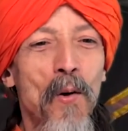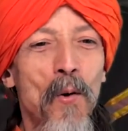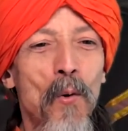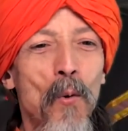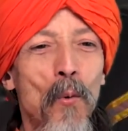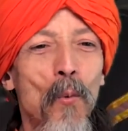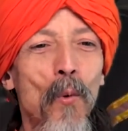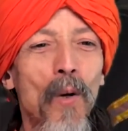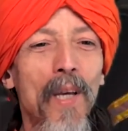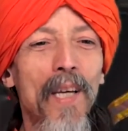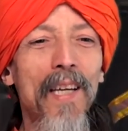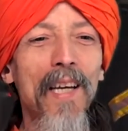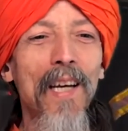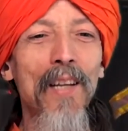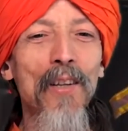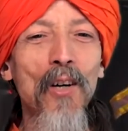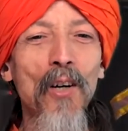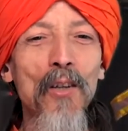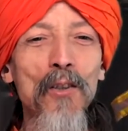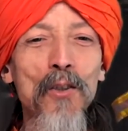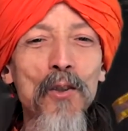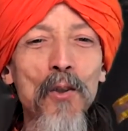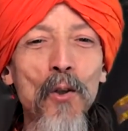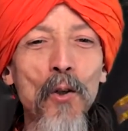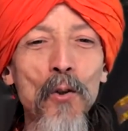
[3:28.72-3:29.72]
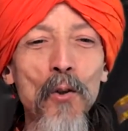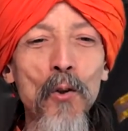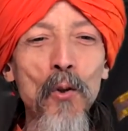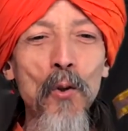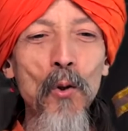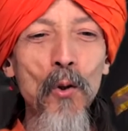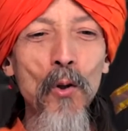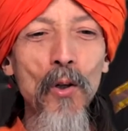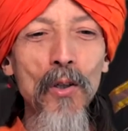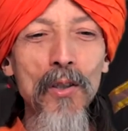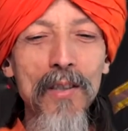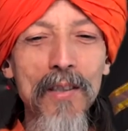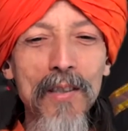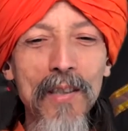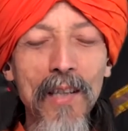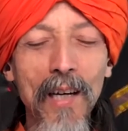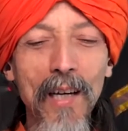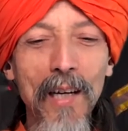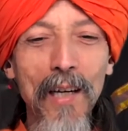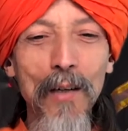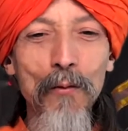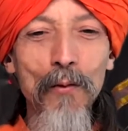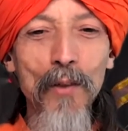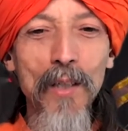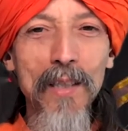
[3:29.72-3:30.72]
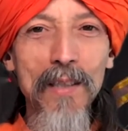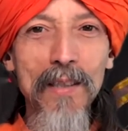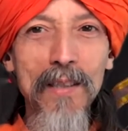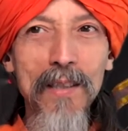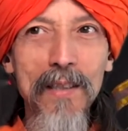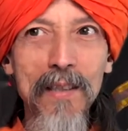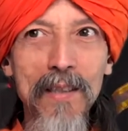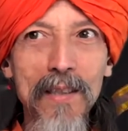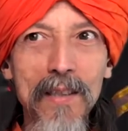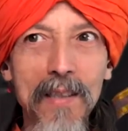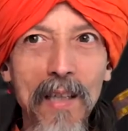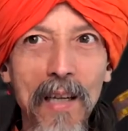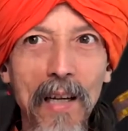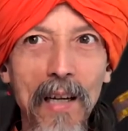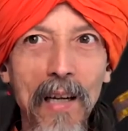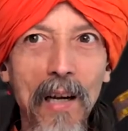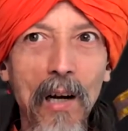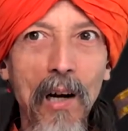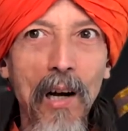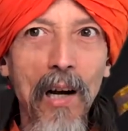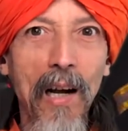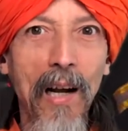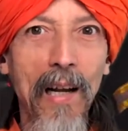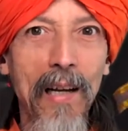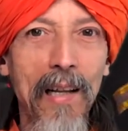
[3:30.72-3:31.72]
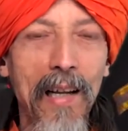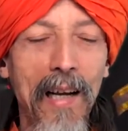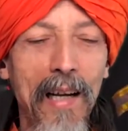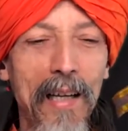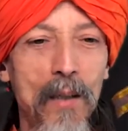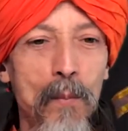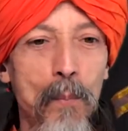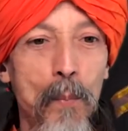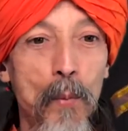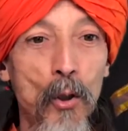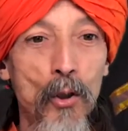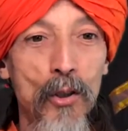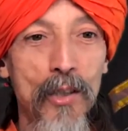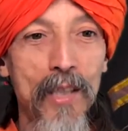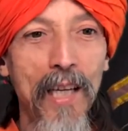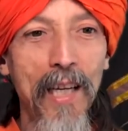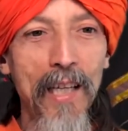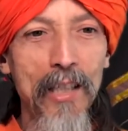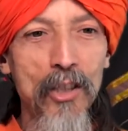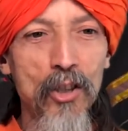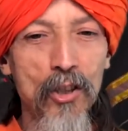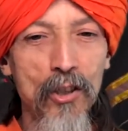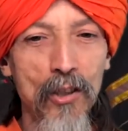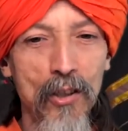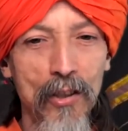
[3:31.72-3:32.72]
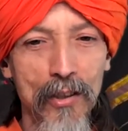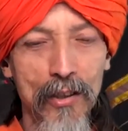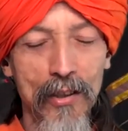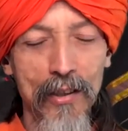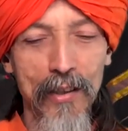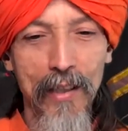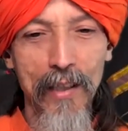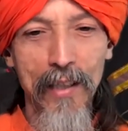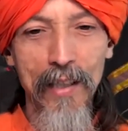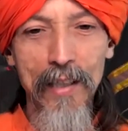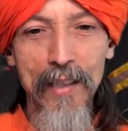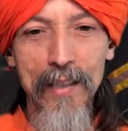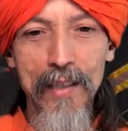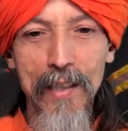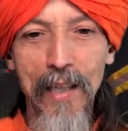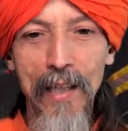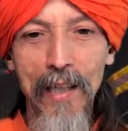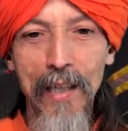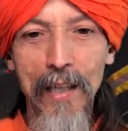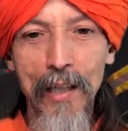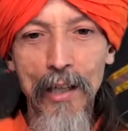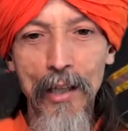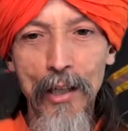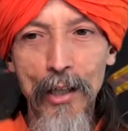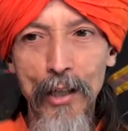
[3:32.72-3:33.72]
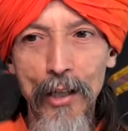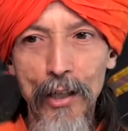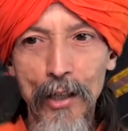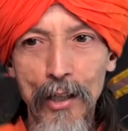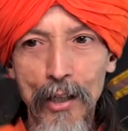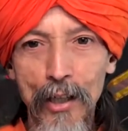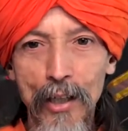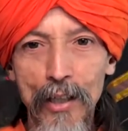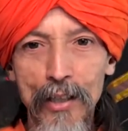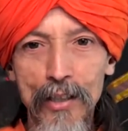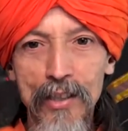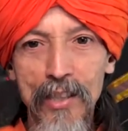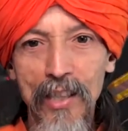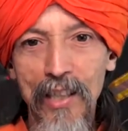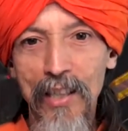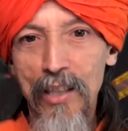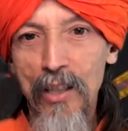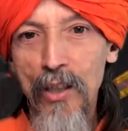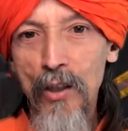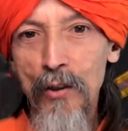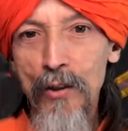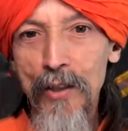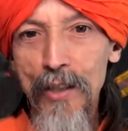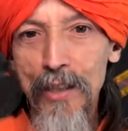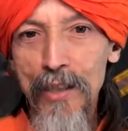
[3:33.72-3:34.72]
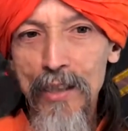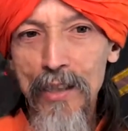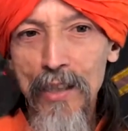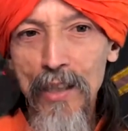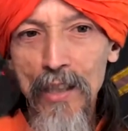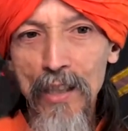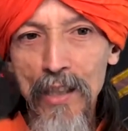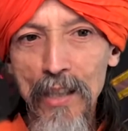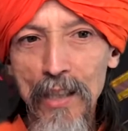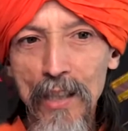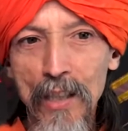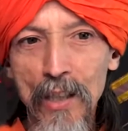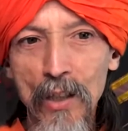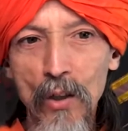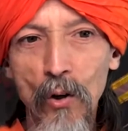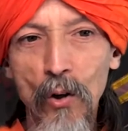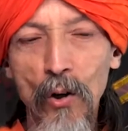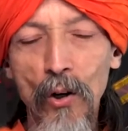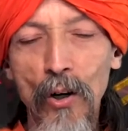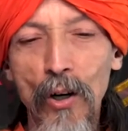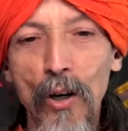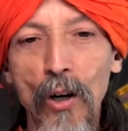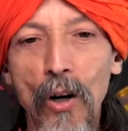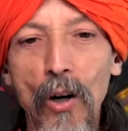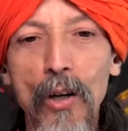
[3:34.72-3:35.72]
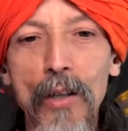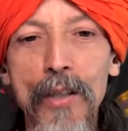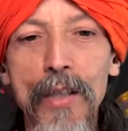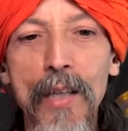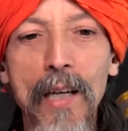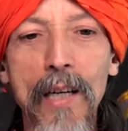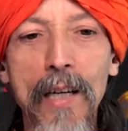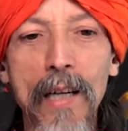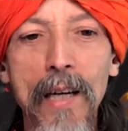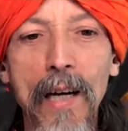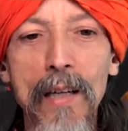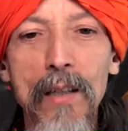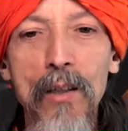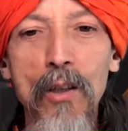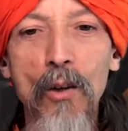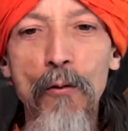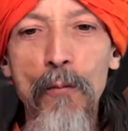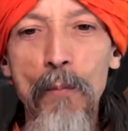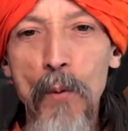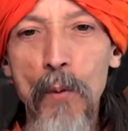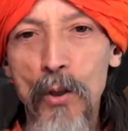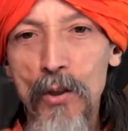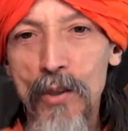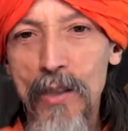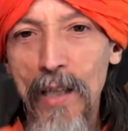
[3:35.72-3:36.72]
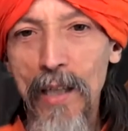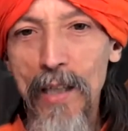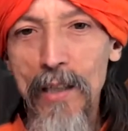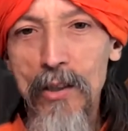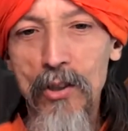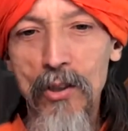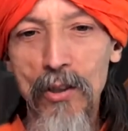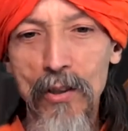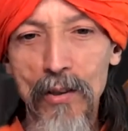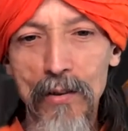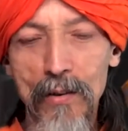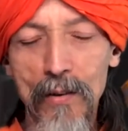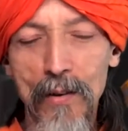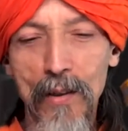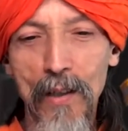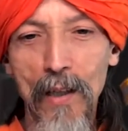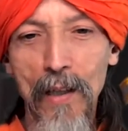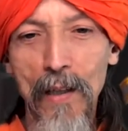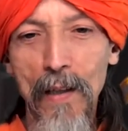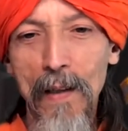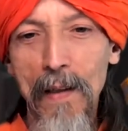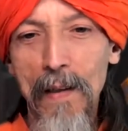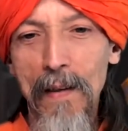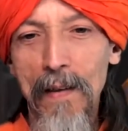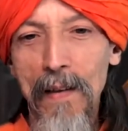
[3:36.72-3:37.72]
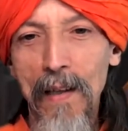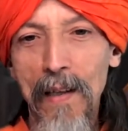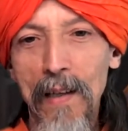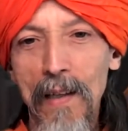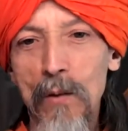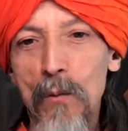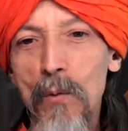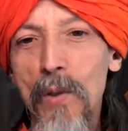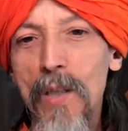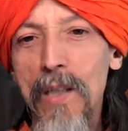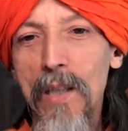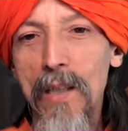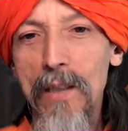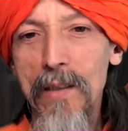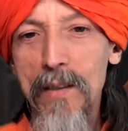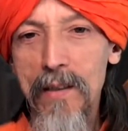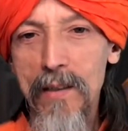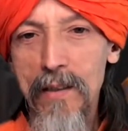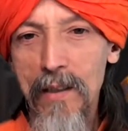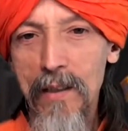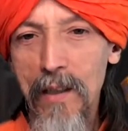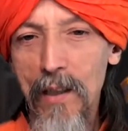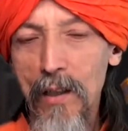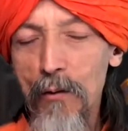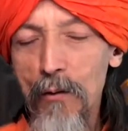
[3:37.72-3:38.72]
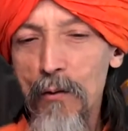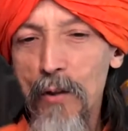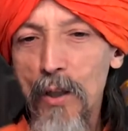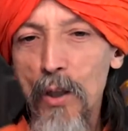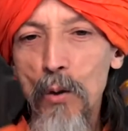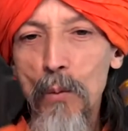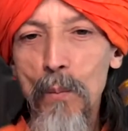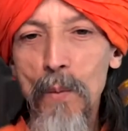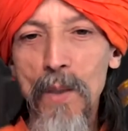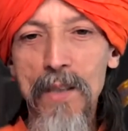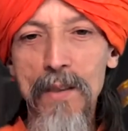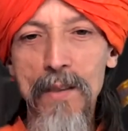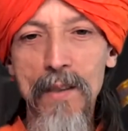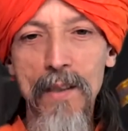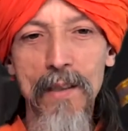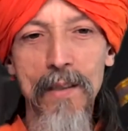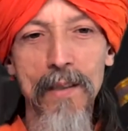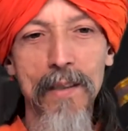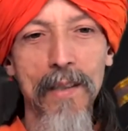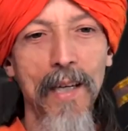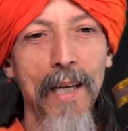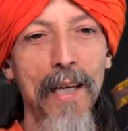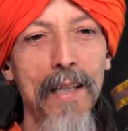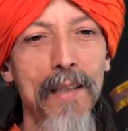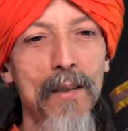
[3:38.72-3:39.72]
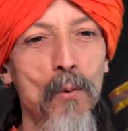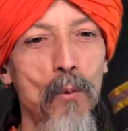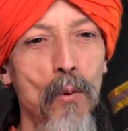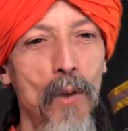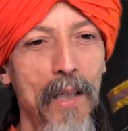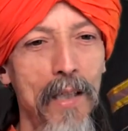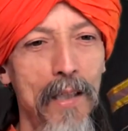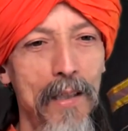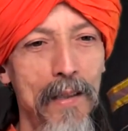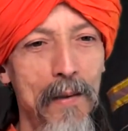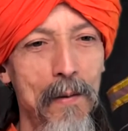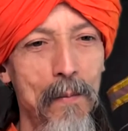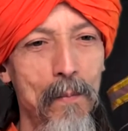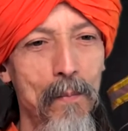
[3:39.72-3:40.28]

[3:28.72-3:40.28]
We can also do service like protection, either security or other kind of protection. We can serve humans in that way.